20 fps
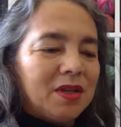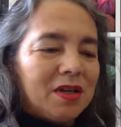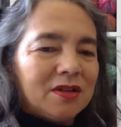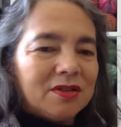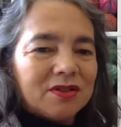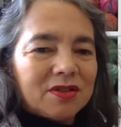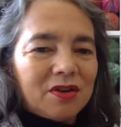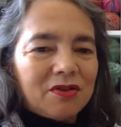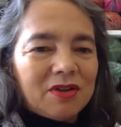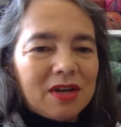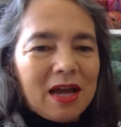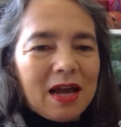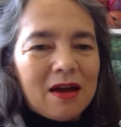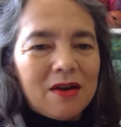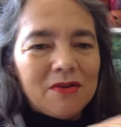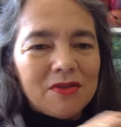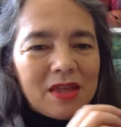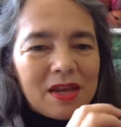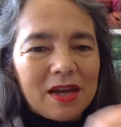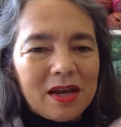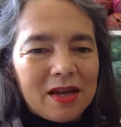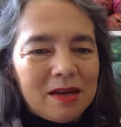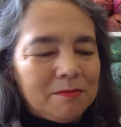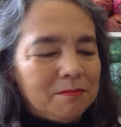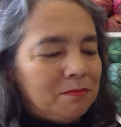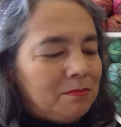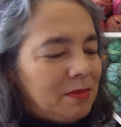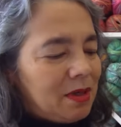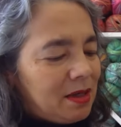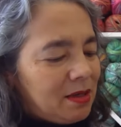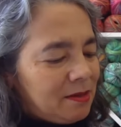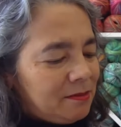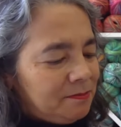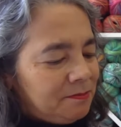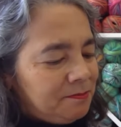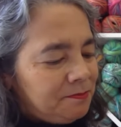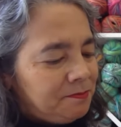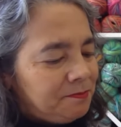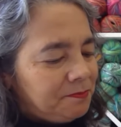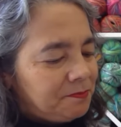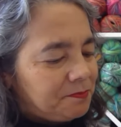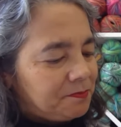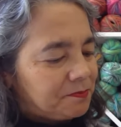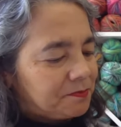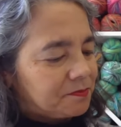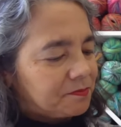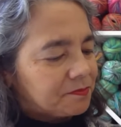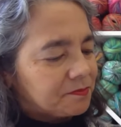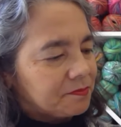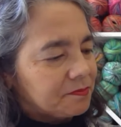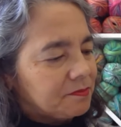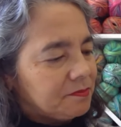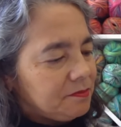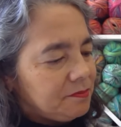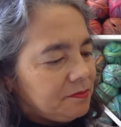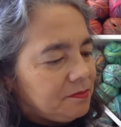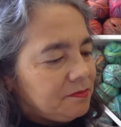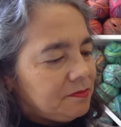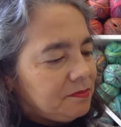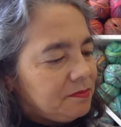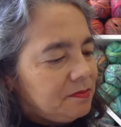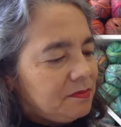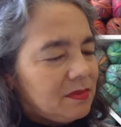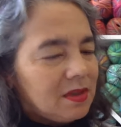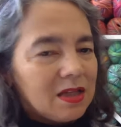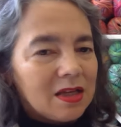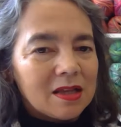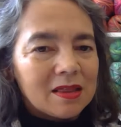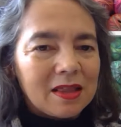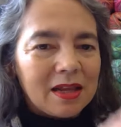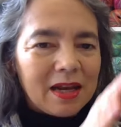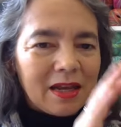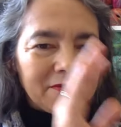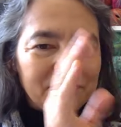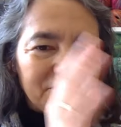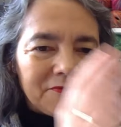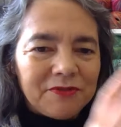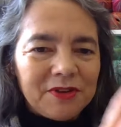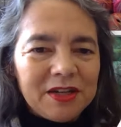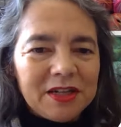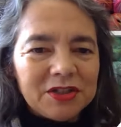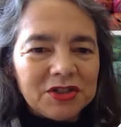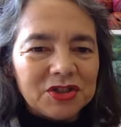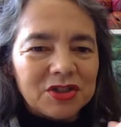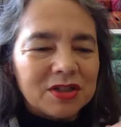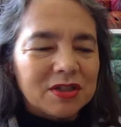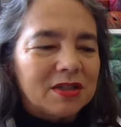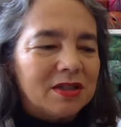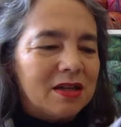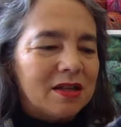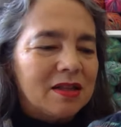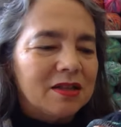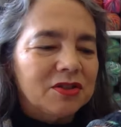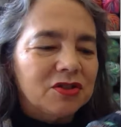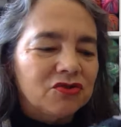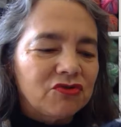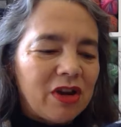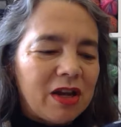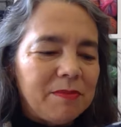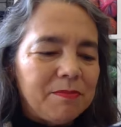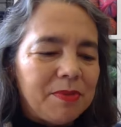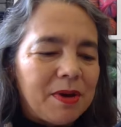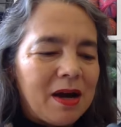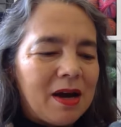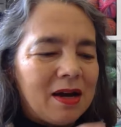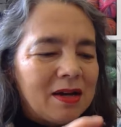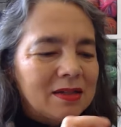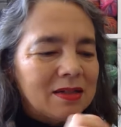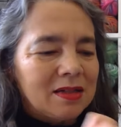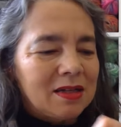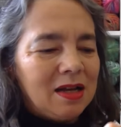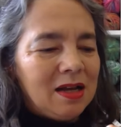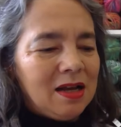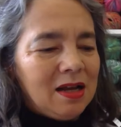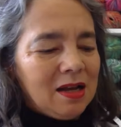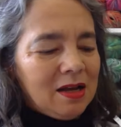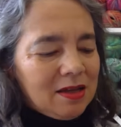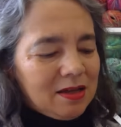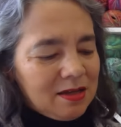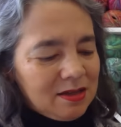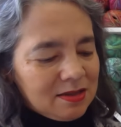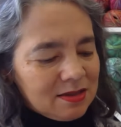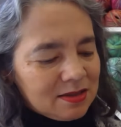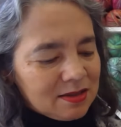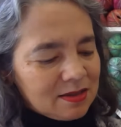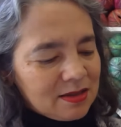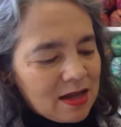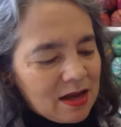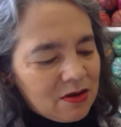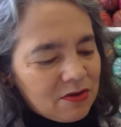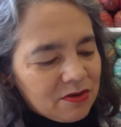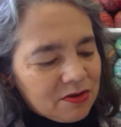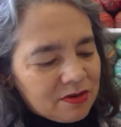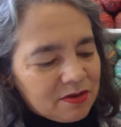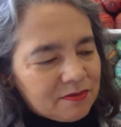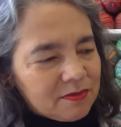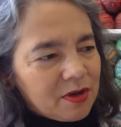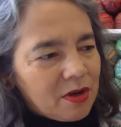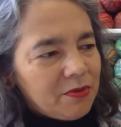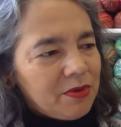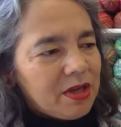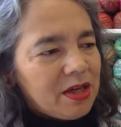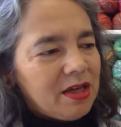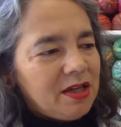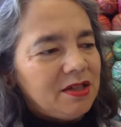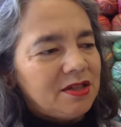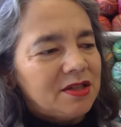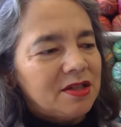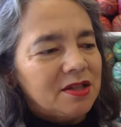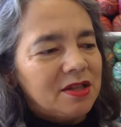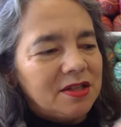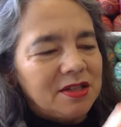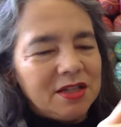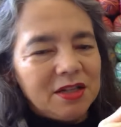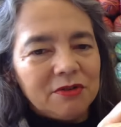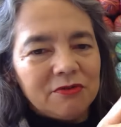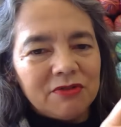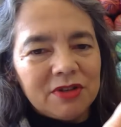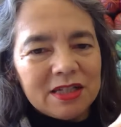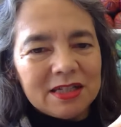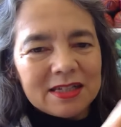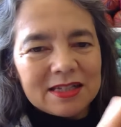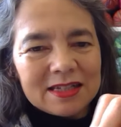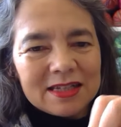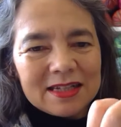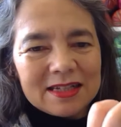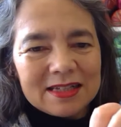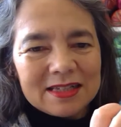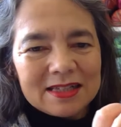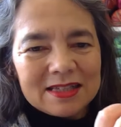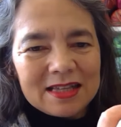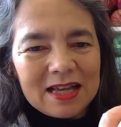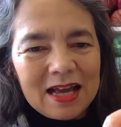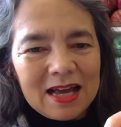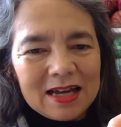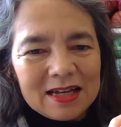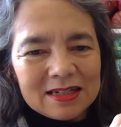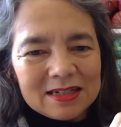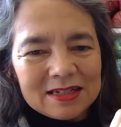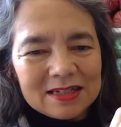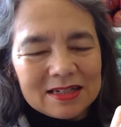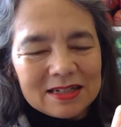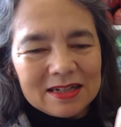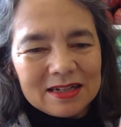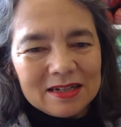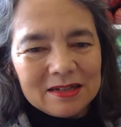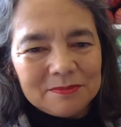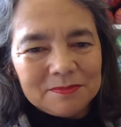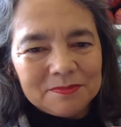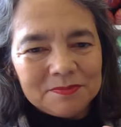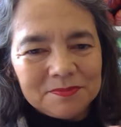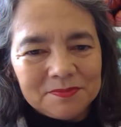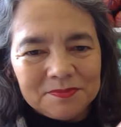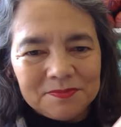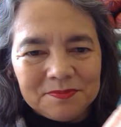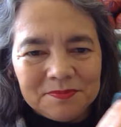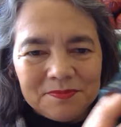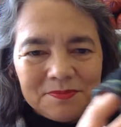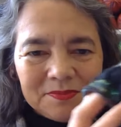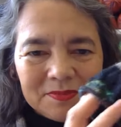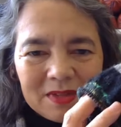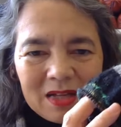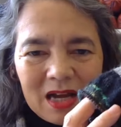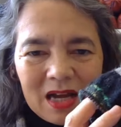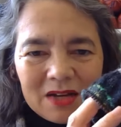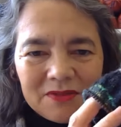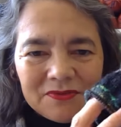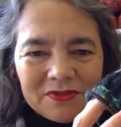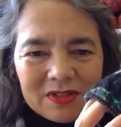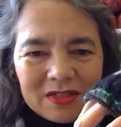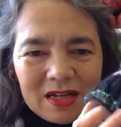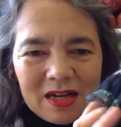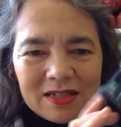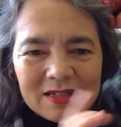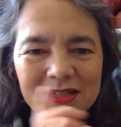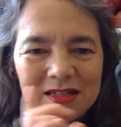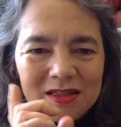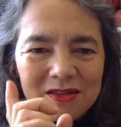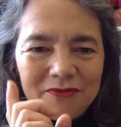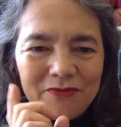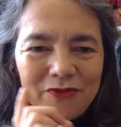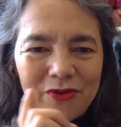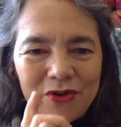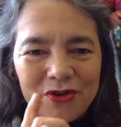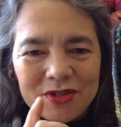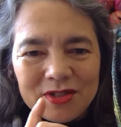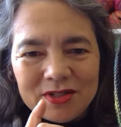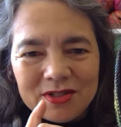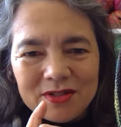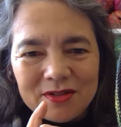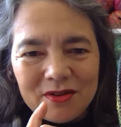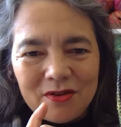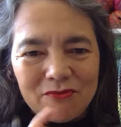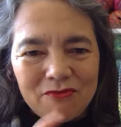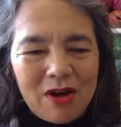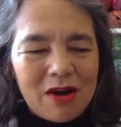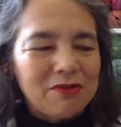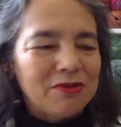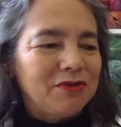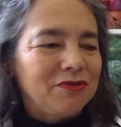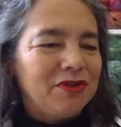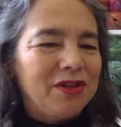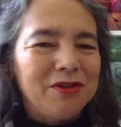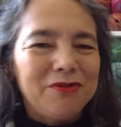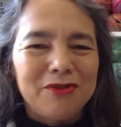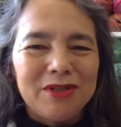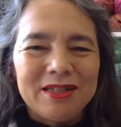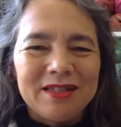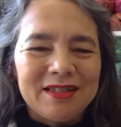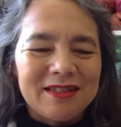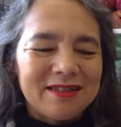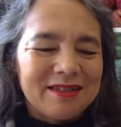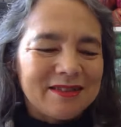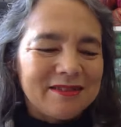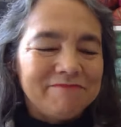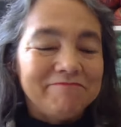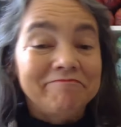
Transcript: So now that I'm that I've finished the straight part, it's now going into the decreases, and I did the first round of decreases.